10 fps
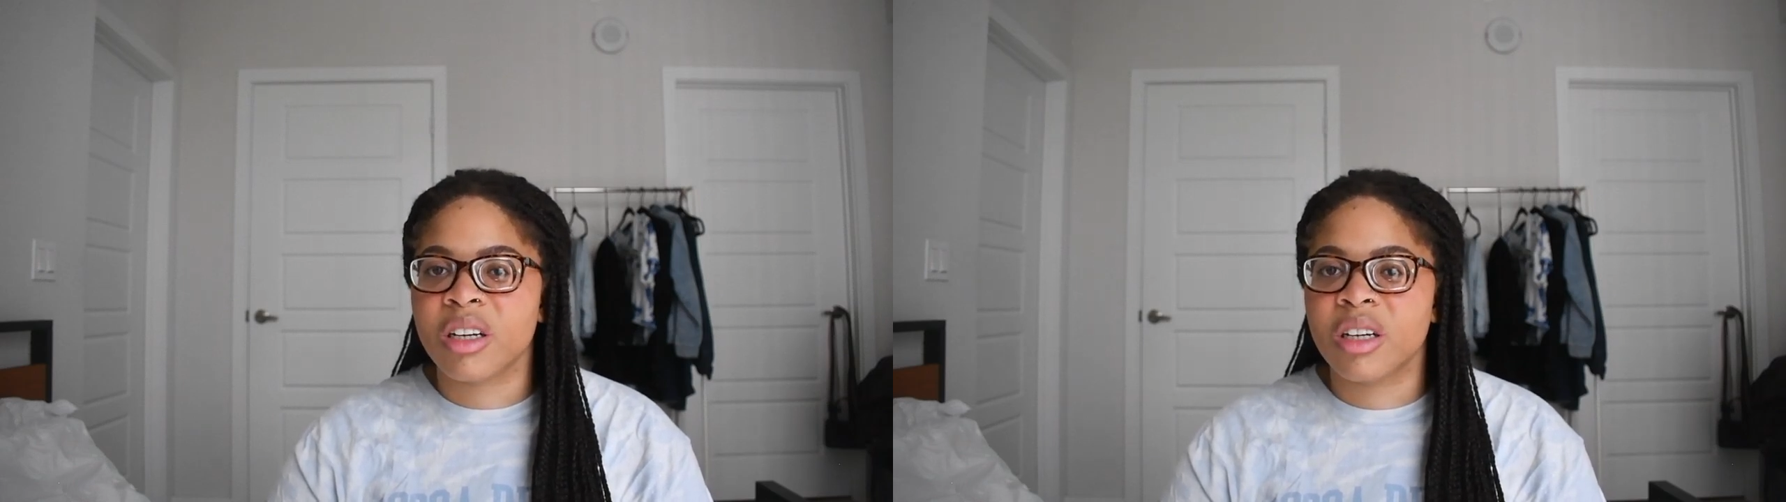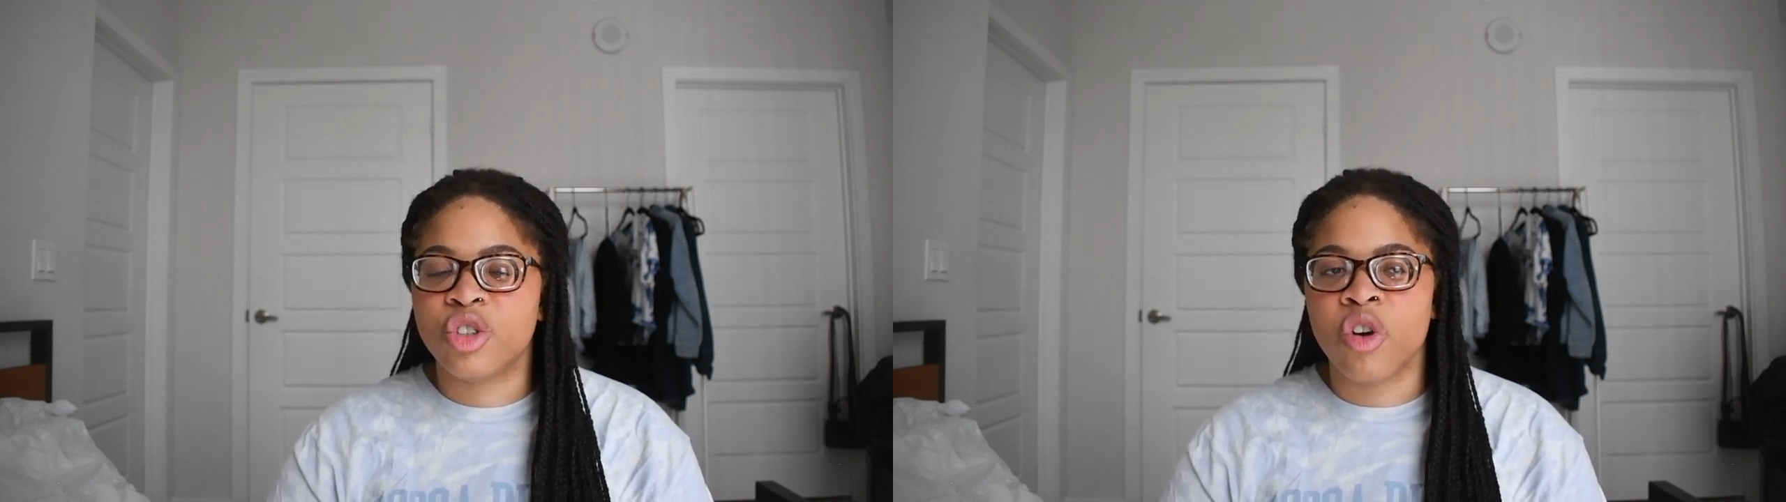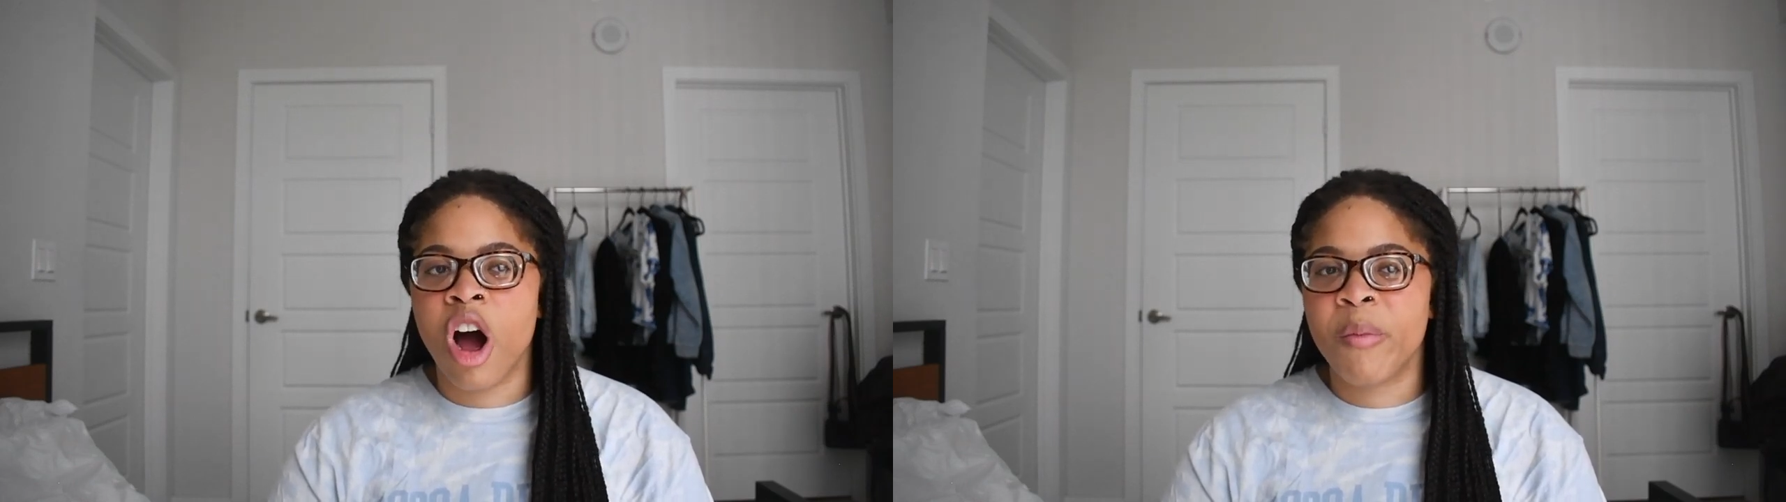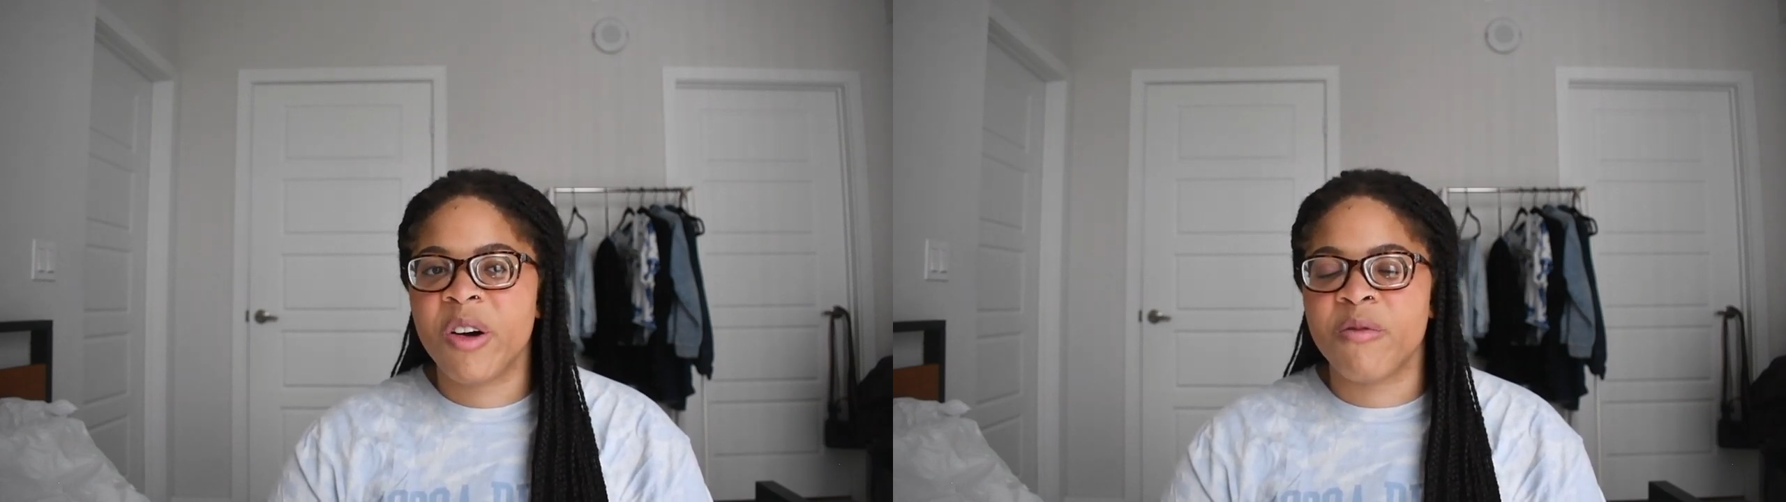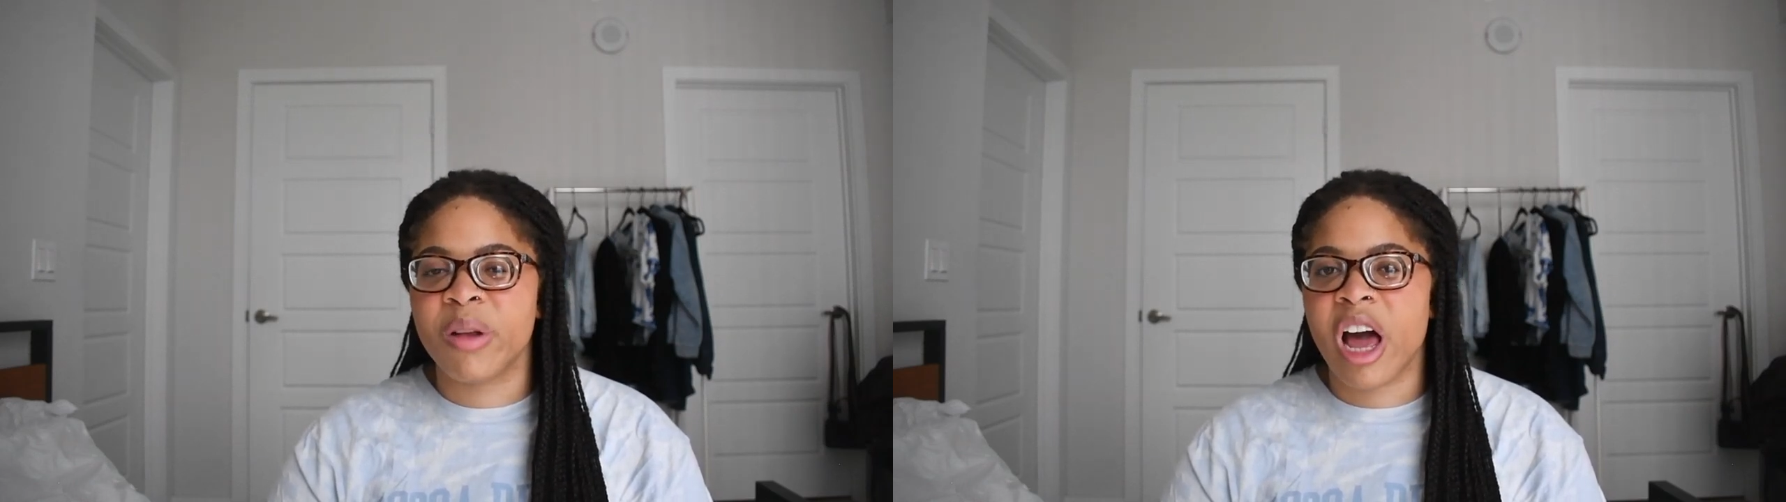The
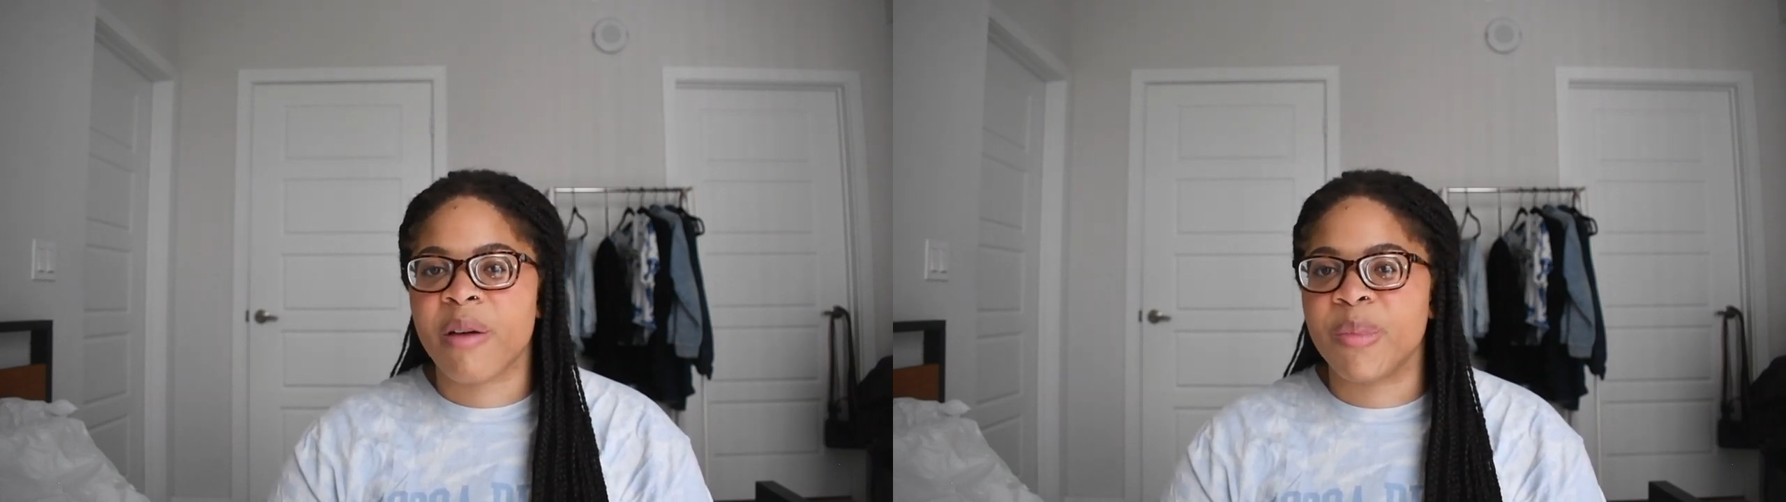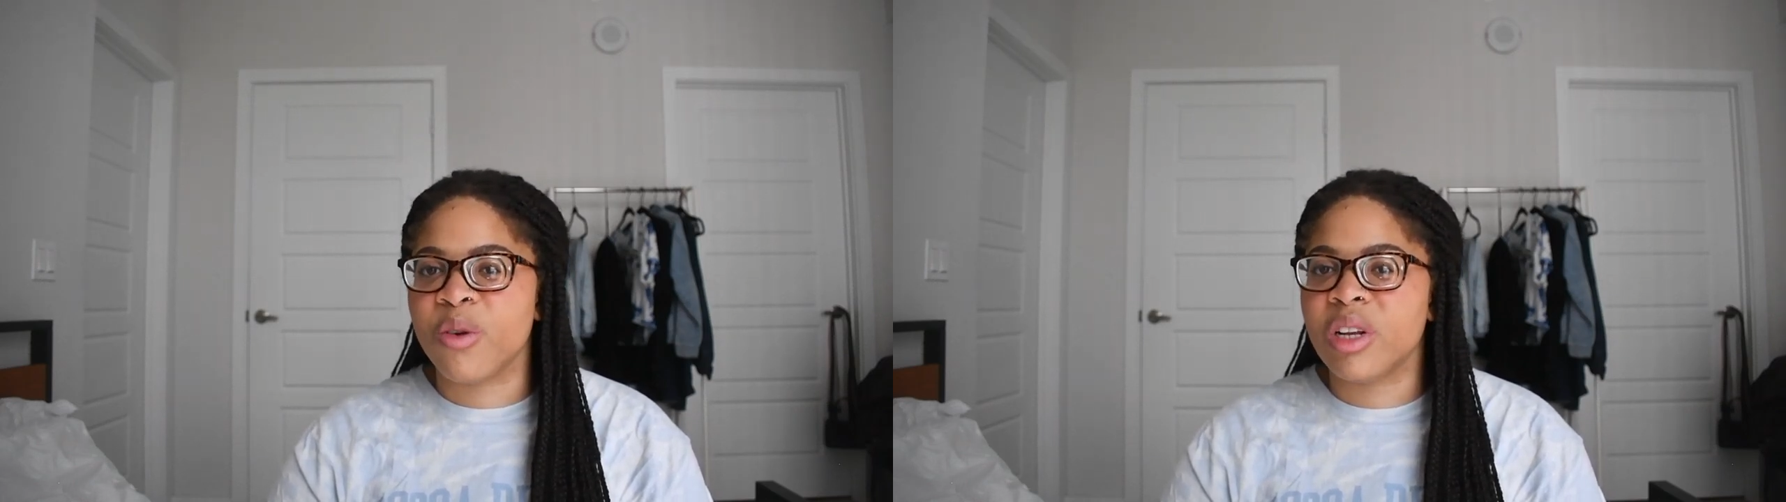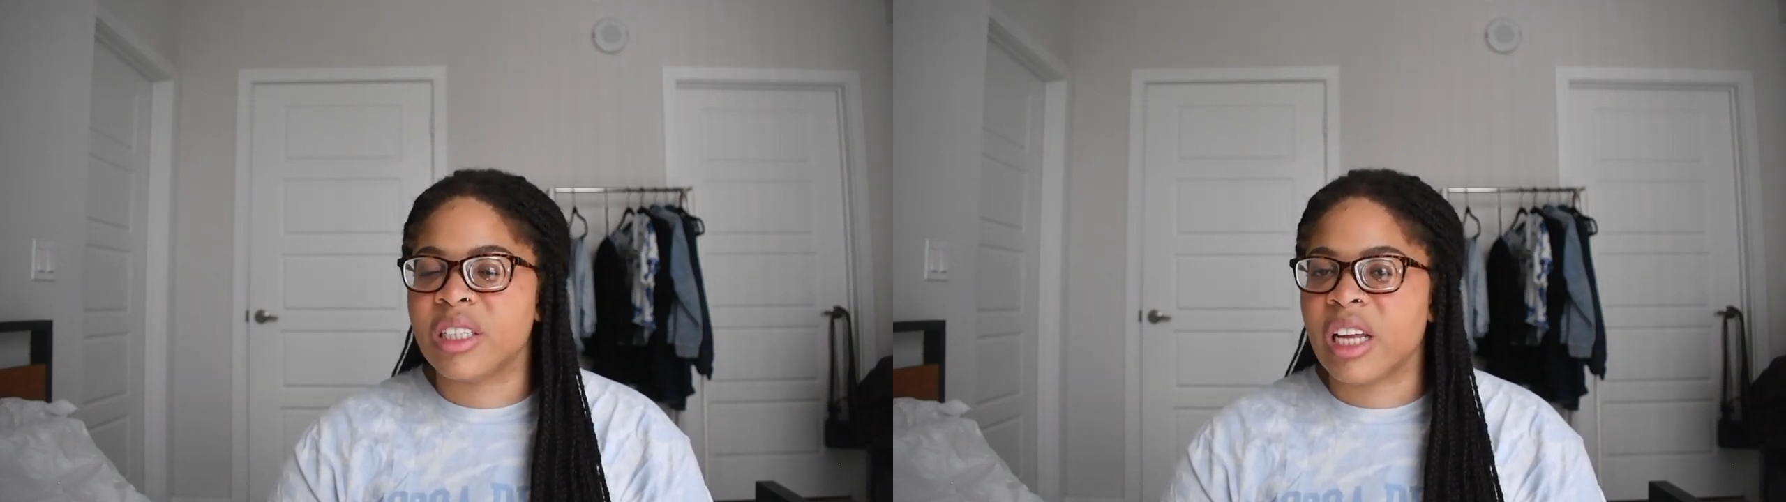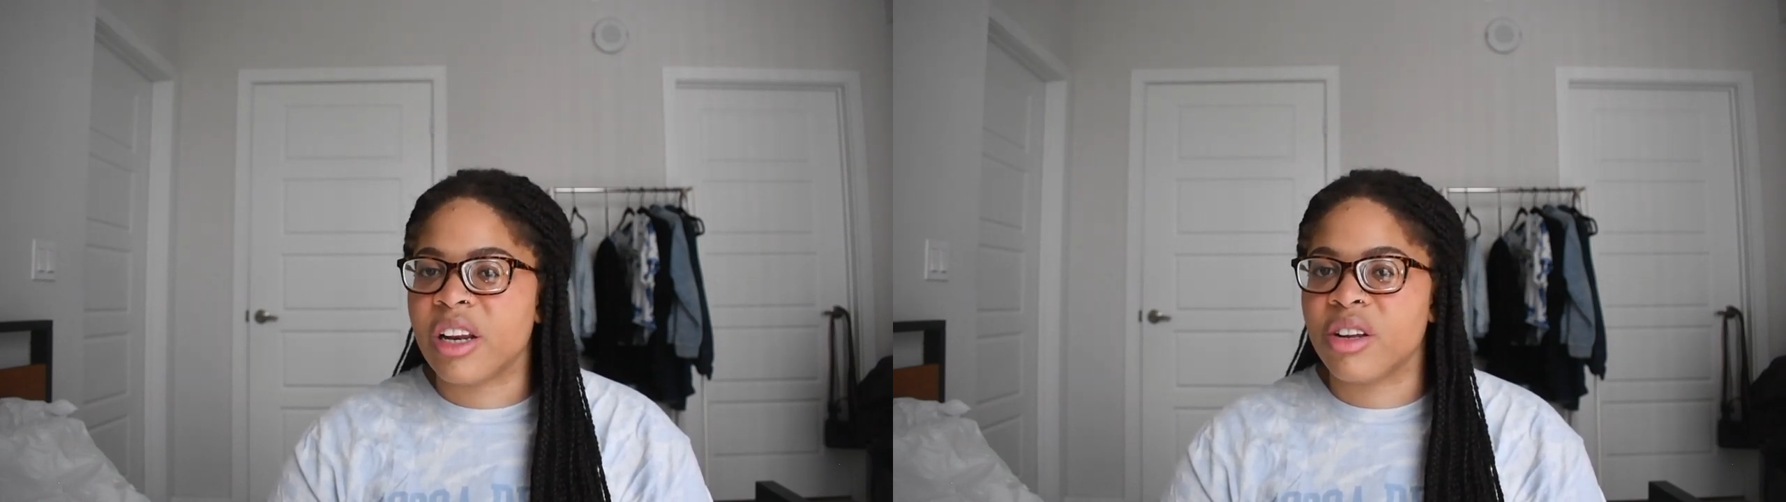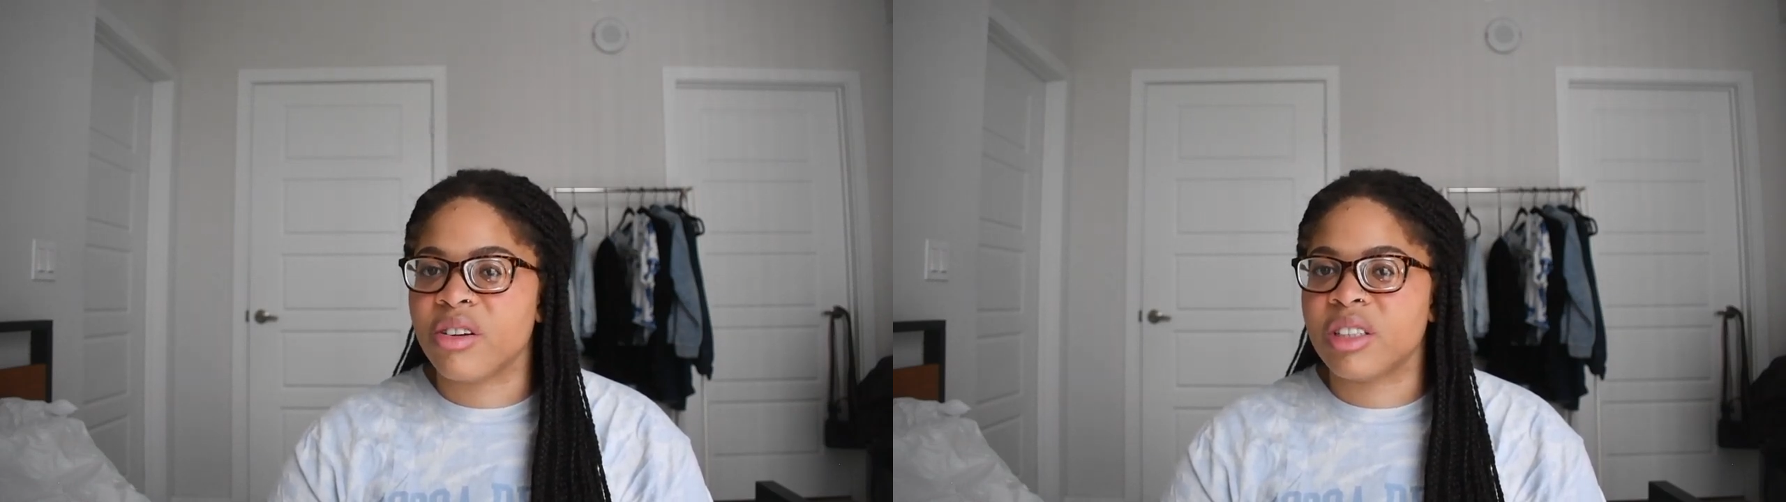trauma of Black beauty
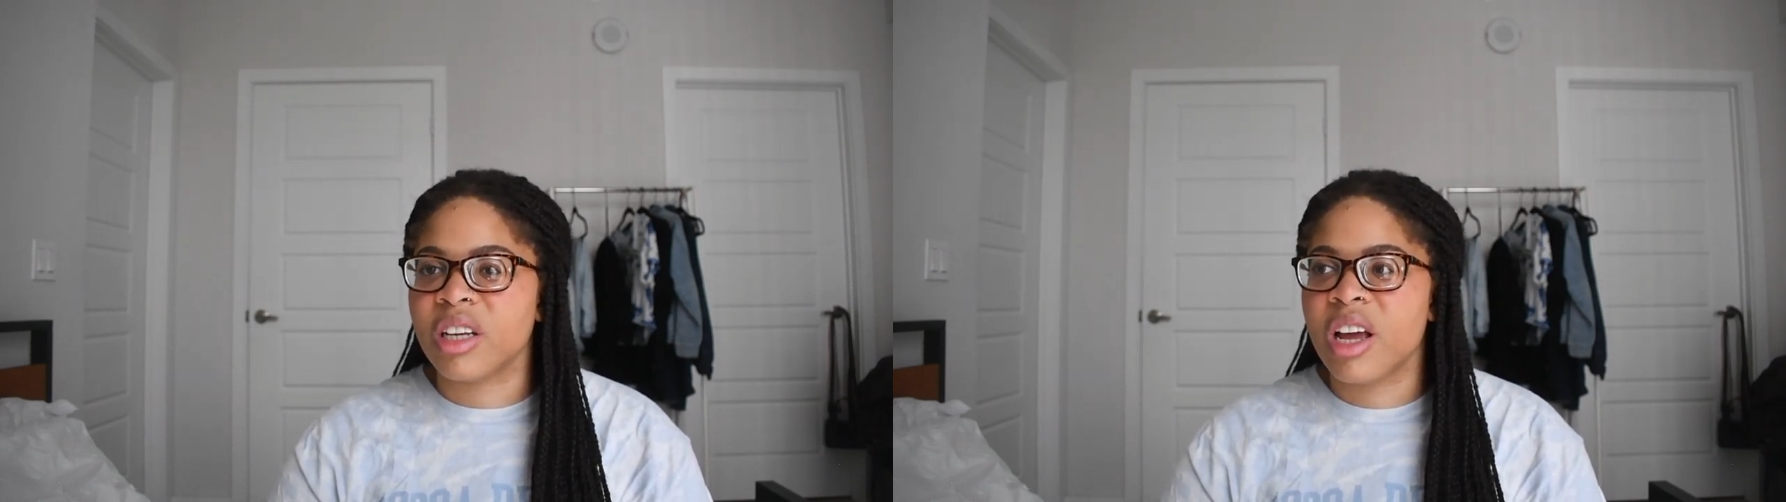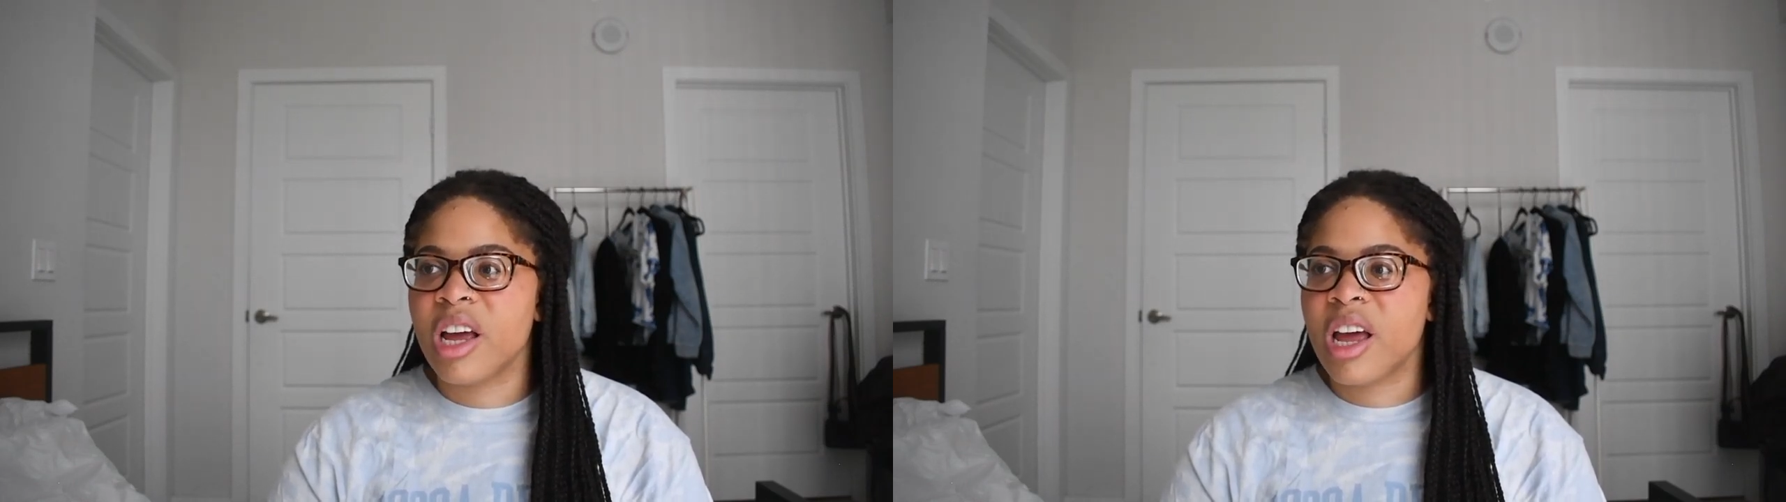standards